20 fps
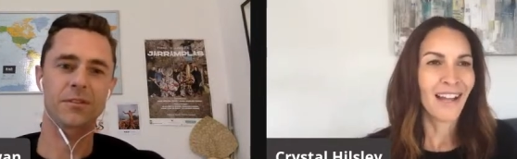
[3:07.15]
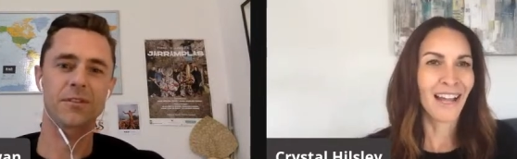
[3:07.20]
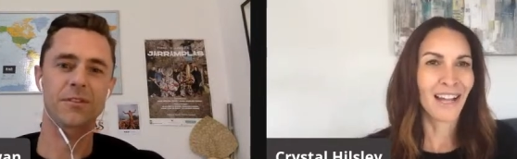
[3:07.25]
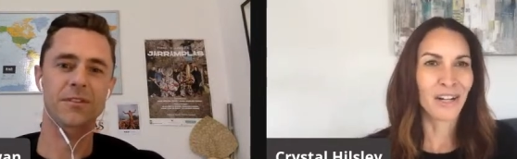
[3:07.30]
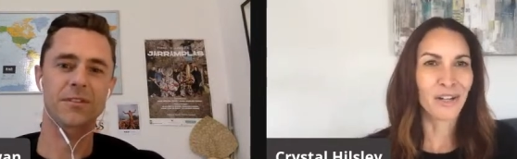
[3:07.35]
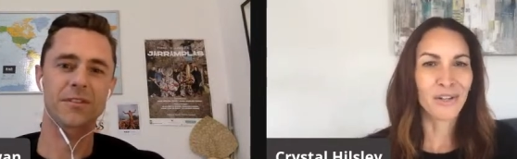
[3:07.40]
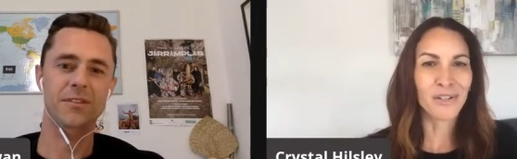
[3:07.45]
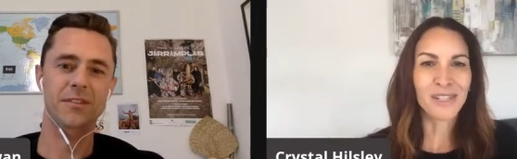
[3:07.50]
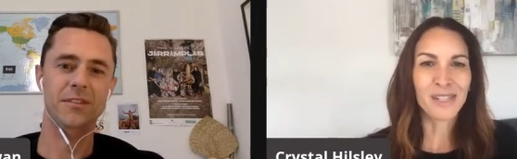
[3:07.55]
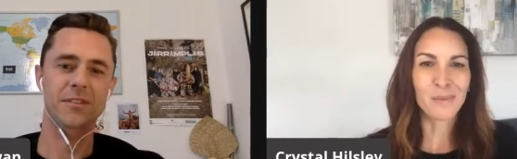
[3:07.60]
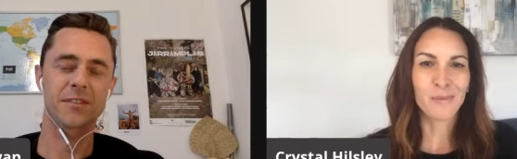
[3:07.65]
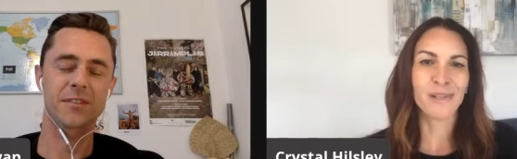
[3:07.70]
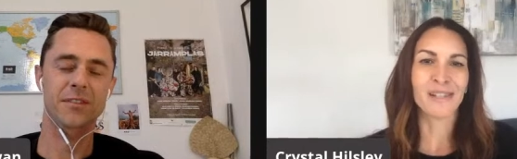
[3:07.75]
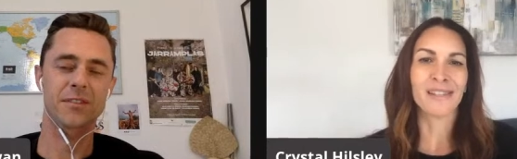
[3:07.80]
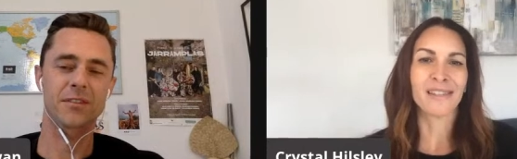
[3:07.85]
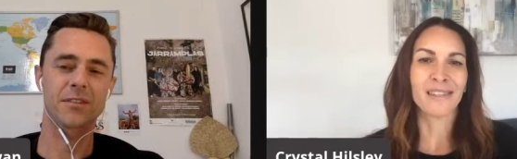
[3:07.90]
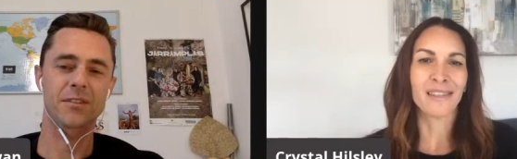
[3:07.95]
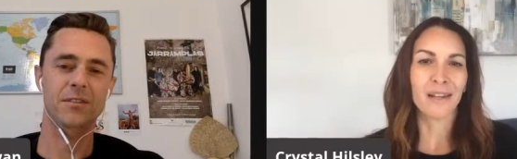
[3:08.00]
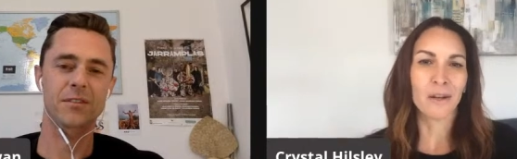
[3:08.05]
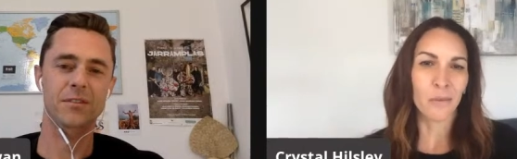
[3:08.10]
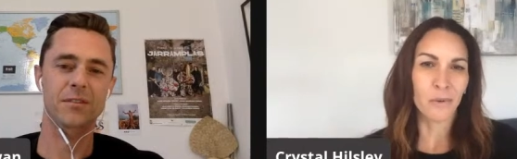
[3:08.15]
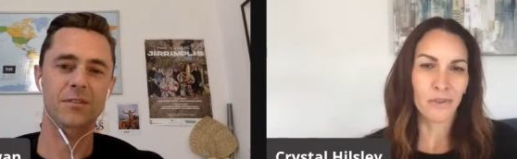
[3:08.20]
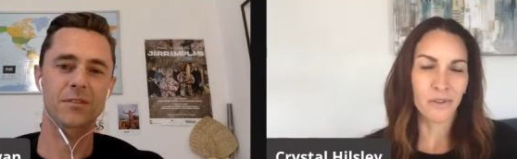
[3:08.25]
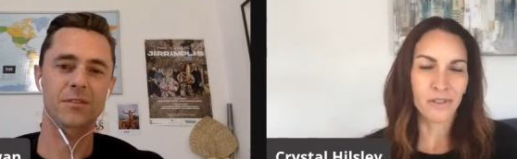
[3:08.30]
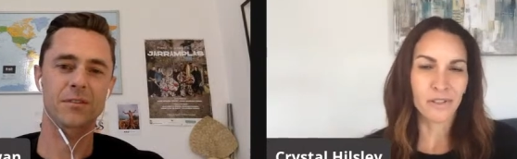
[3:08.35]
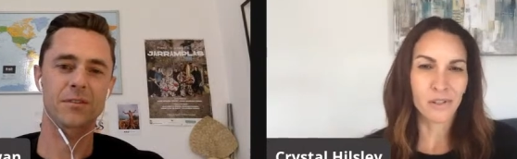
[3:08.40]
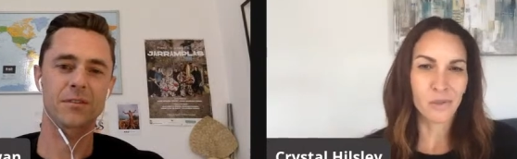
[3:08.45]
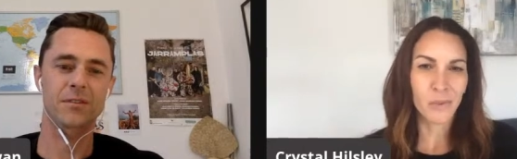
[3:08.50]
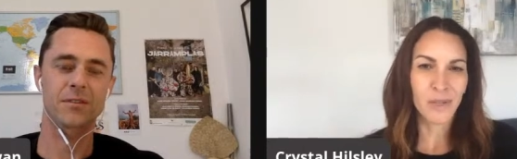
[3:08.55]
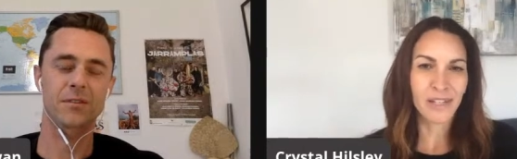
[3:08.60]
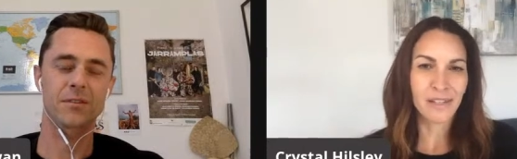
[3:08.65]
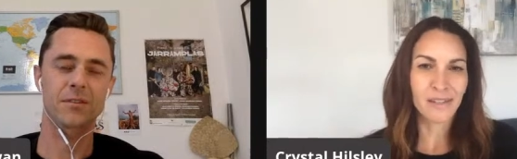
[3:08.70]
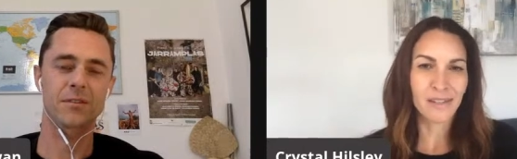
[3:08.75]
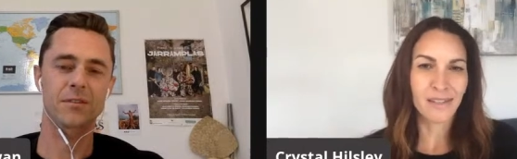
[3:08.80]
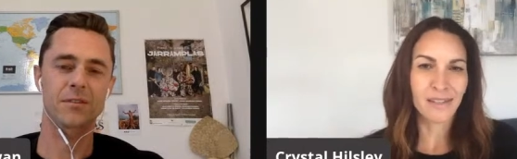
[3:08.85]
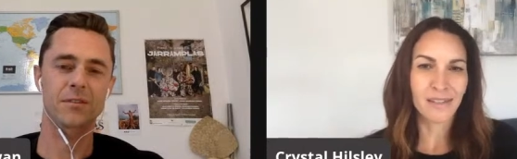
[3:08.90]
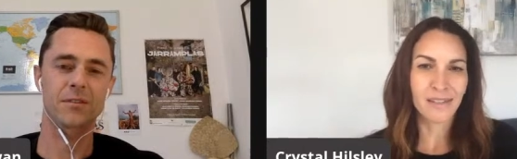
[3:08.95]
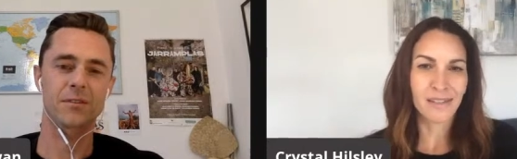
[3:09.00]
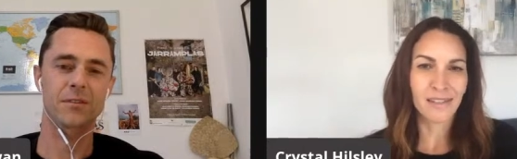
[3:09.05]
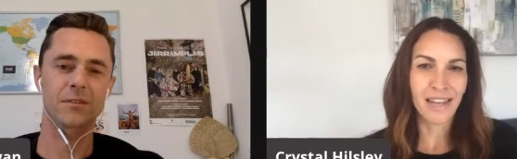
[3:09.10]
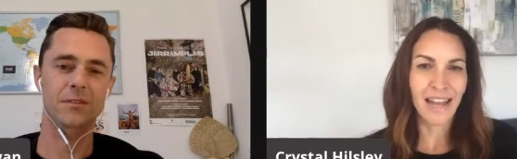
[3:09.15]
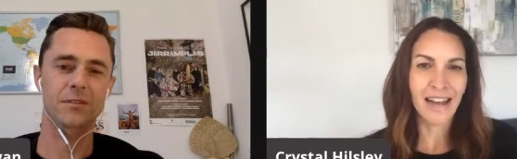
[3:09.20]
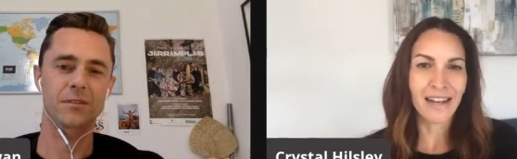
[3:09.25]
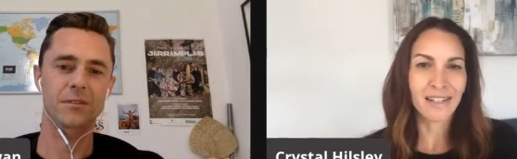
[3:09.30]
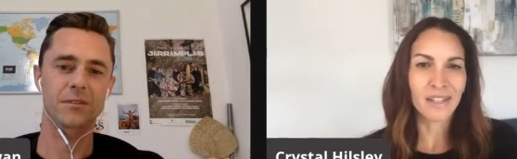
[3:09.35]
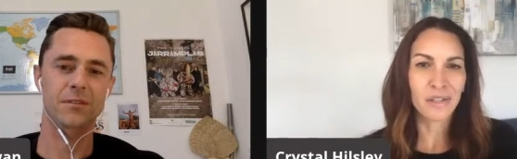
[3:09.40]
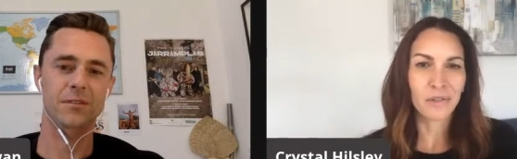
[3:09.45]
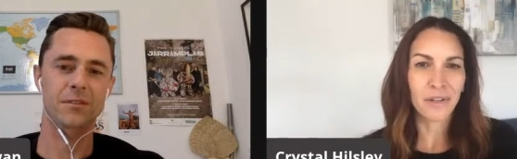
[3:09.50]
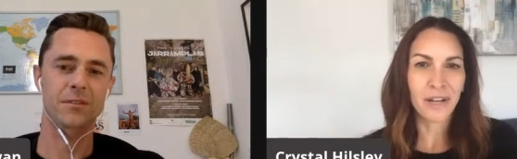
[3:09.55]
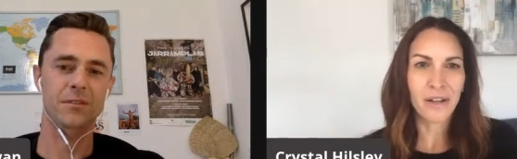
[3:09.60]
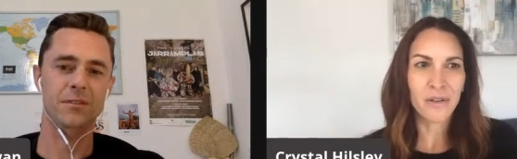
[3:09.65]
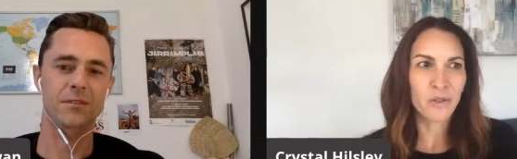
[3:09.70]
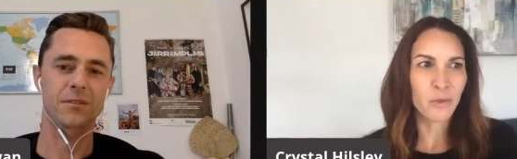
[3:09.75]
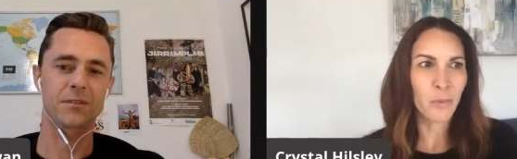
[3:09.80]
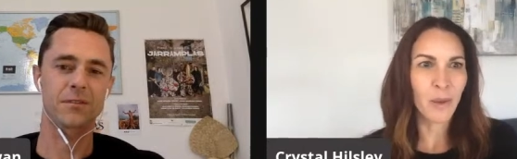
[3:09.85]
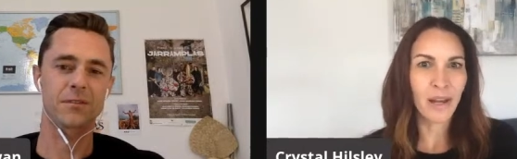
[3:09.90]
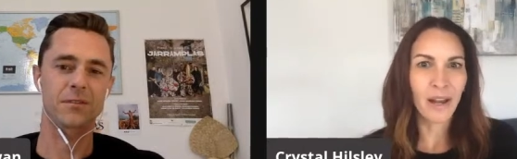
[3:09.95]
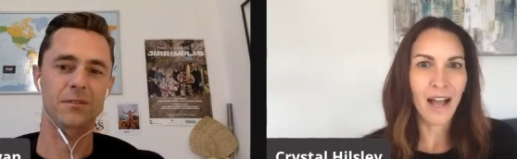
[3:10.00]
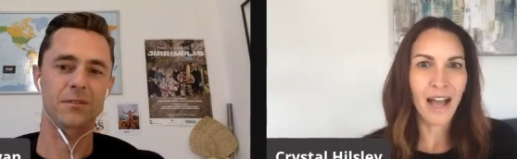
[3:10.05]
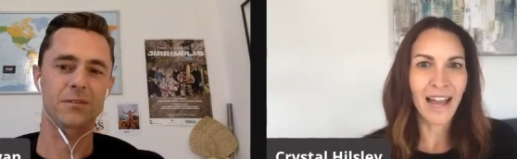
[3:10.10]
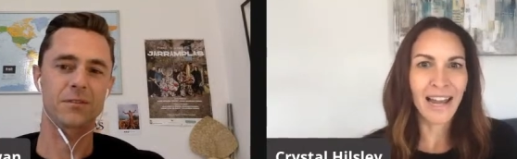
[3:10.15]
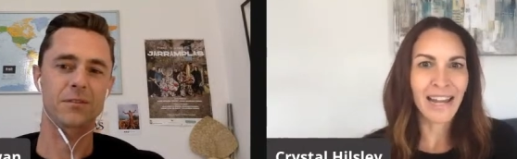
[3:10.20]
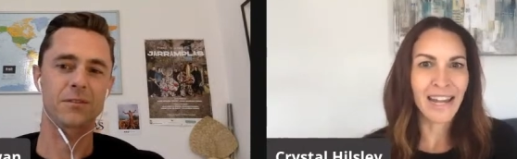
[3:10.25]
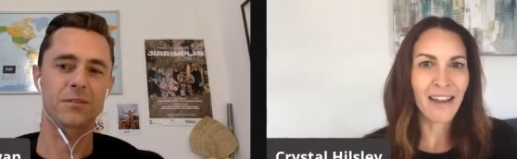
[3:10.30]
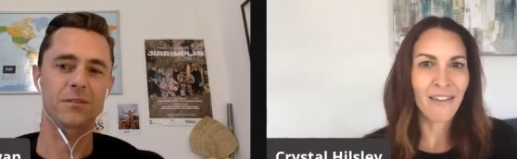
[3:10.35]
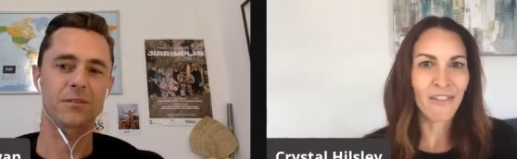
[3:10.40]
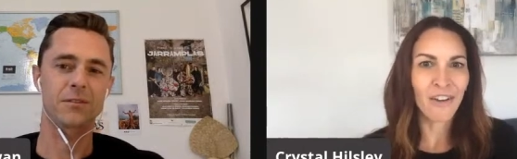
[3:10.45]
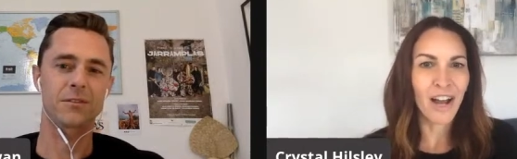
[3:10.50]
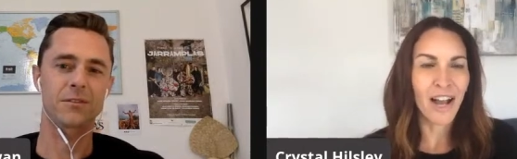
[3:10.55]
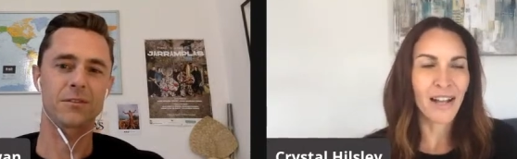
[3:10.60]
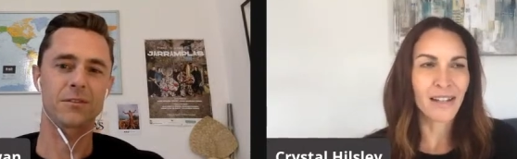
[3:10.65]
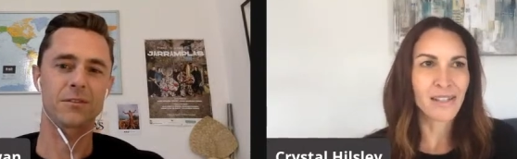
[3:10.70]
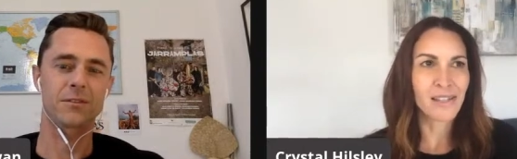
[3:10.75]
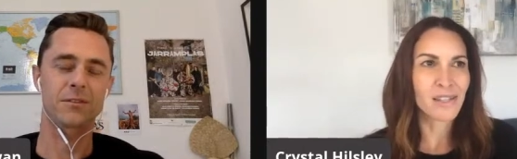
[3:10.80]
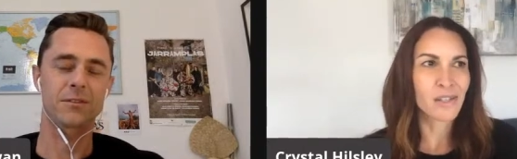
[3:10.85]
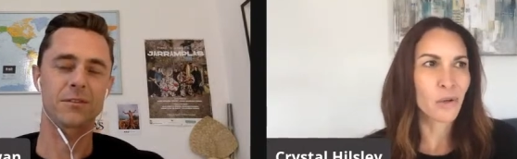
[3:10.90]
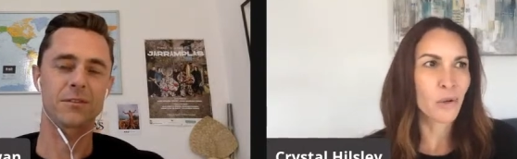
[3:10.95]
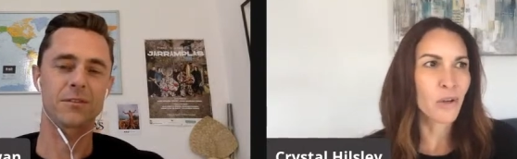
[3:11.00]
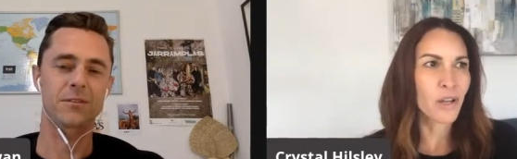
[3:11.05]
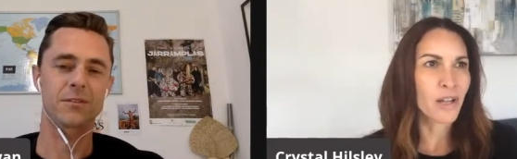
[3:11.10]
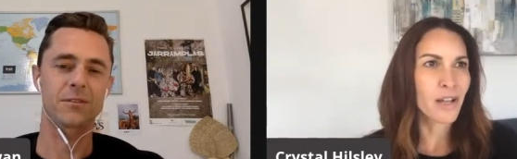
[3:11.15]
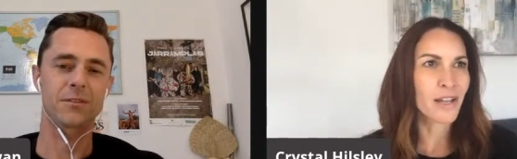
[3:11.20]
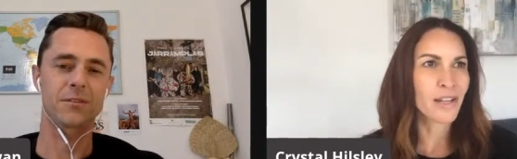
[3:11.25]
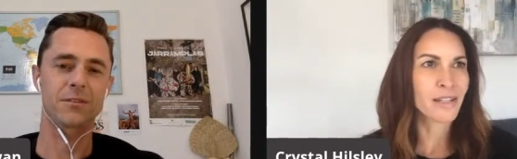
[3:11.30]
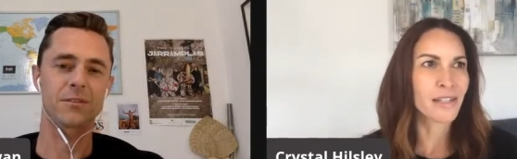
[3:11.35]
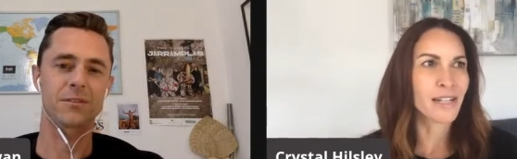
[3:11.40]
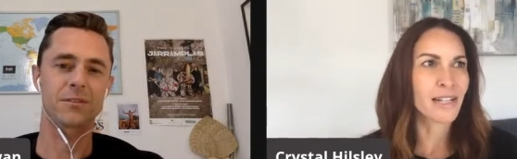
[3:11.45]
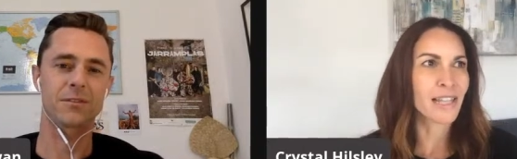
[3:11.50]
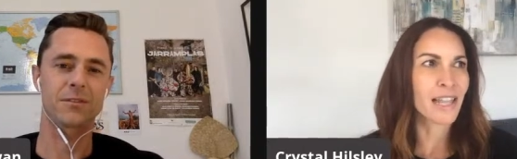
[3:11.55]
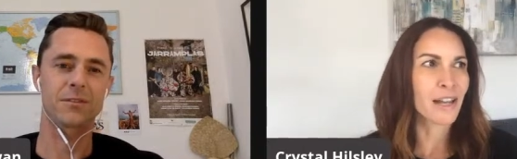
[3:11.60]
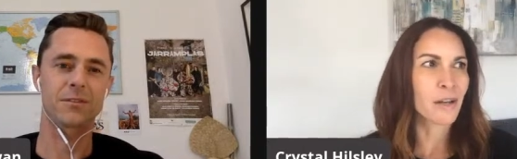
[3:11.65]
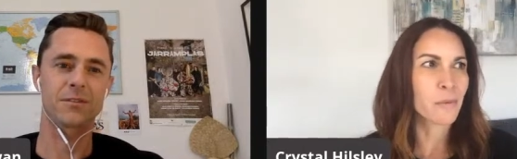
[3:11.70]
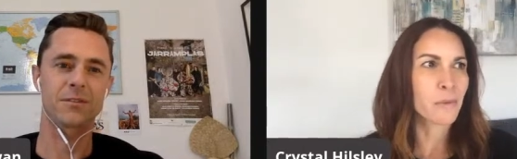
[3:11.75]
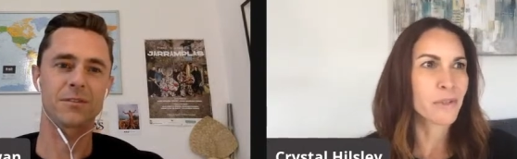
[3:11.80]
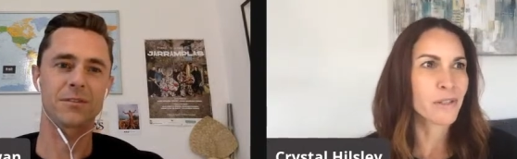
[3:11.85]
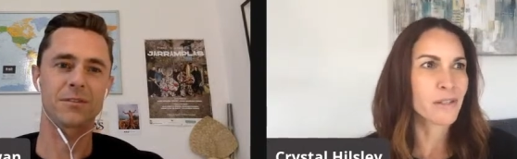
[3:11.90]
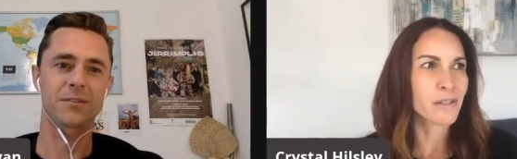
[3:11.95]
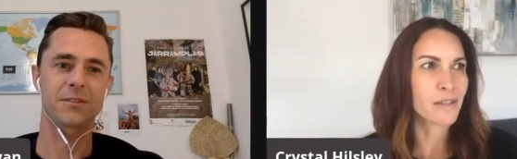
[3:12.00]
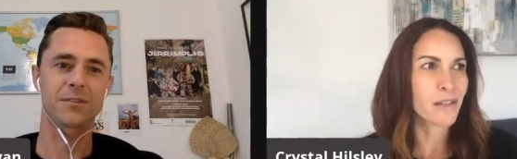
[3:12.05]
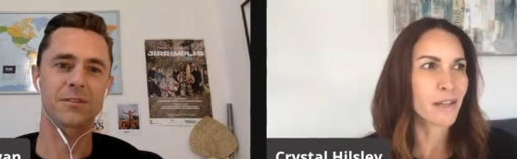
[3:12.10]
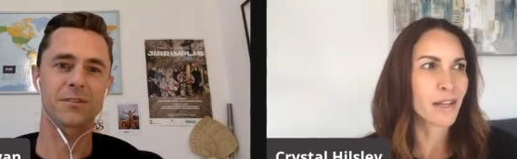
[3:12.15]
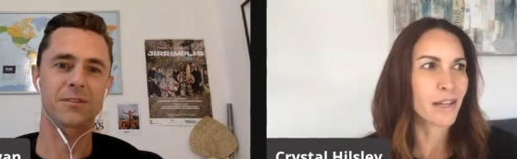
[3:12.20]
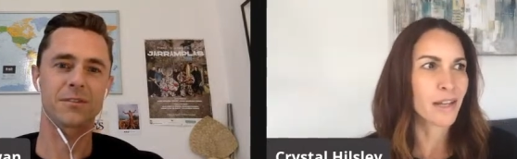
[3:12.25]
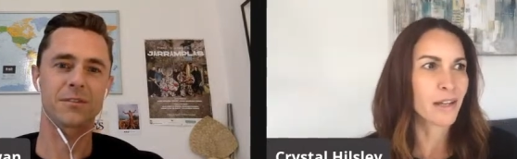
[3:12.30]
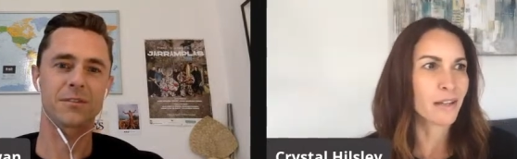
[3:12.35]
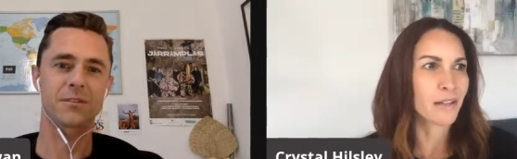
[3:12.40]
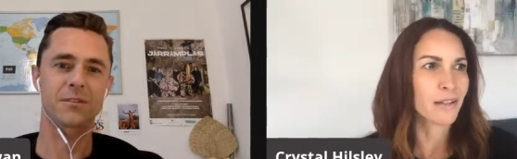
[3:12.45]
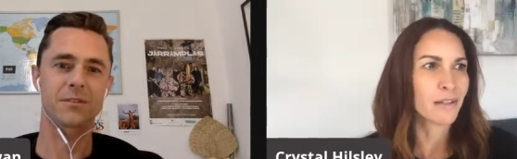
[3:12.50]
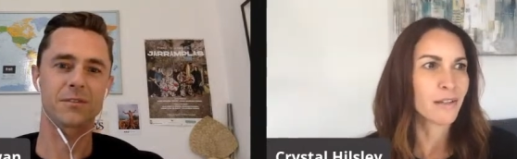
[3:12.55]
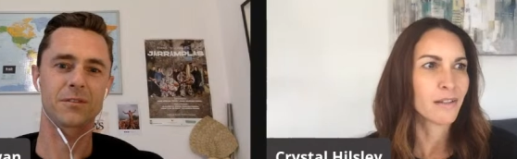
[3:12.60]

Speaker 1: at christmas there were sweets and snacks around but i never had soda until i was like